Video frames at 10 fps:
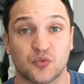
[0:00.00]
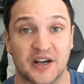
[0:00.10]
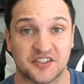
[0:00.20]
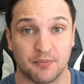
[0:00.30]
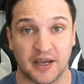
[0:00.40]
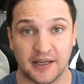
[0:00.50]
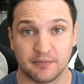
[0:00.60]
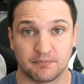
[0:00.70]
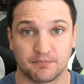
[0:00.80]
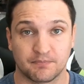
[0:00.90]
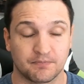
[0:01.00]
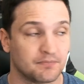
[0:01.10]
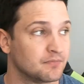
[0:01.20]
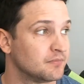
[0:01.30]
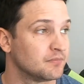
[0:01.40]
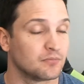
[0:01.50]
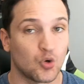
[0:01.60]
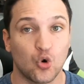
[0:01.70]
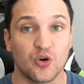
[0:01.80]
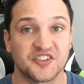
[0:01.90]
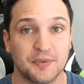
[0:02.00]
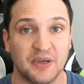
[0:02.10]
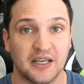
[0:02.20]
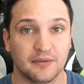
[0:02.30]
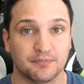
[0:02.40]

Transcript: resume? Who has he beat?